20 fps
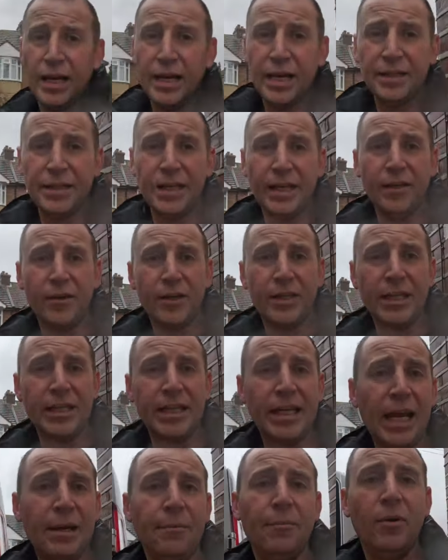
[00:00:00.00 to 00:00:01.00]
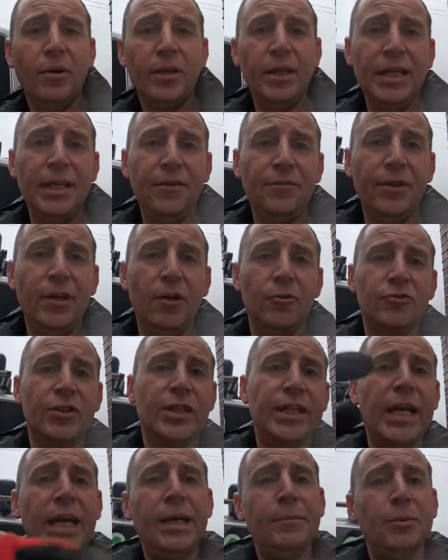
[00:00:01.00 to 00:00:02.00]
And then I can get my EV Ultra
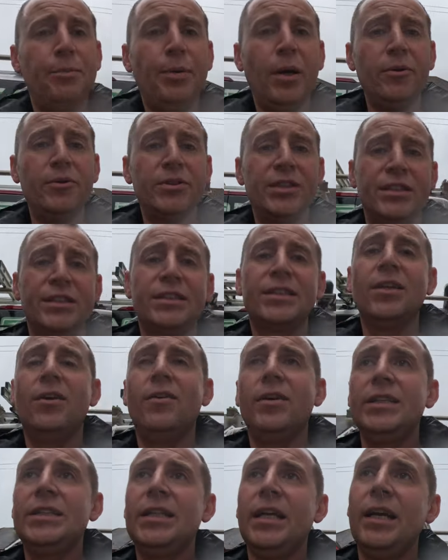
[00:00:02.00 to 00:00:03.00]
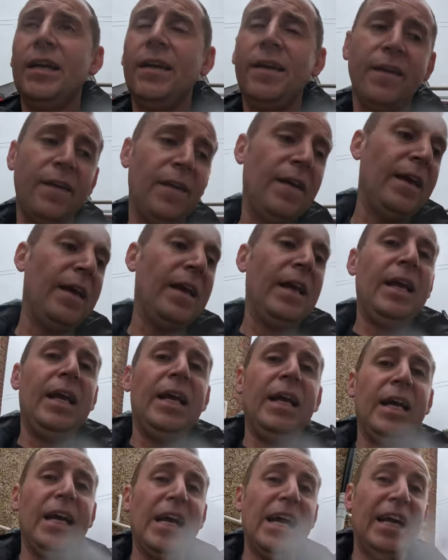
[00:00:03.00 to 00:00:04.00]
cable poked inside
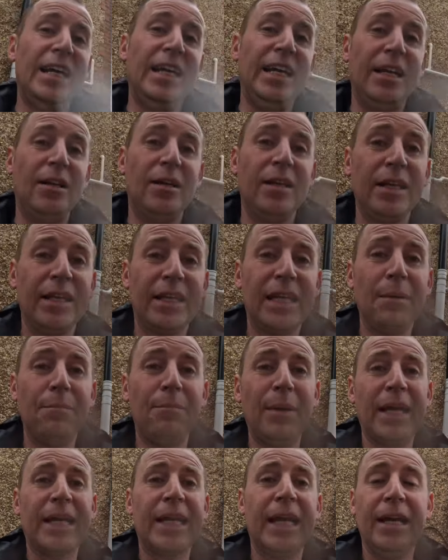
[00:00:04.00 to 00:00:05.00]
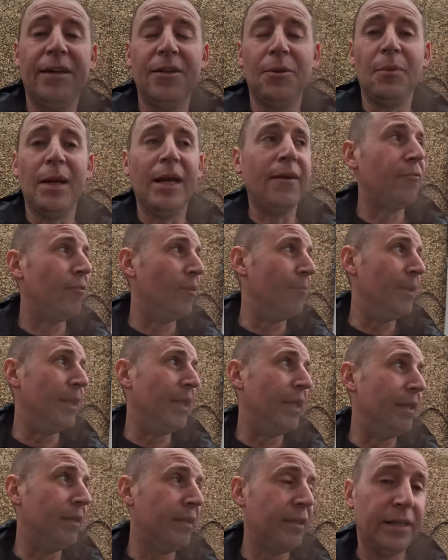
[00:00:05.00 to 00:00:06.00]
and then get back out of the wet for a
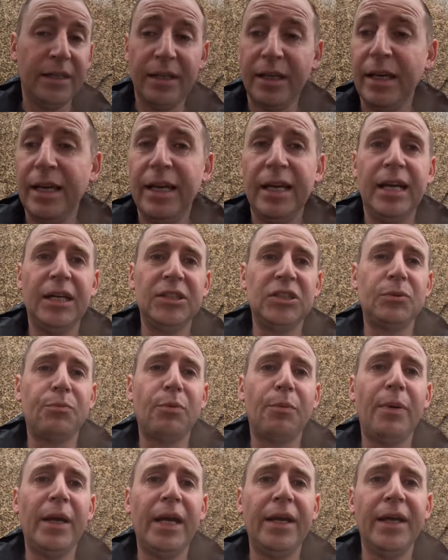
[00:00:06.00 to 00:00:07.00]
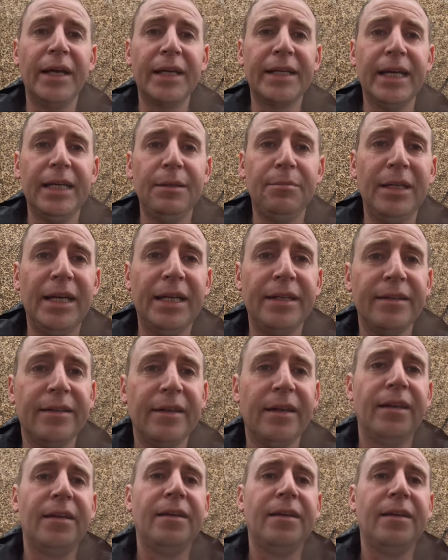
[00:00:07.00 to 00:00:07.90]
minute and just prepare that cable end.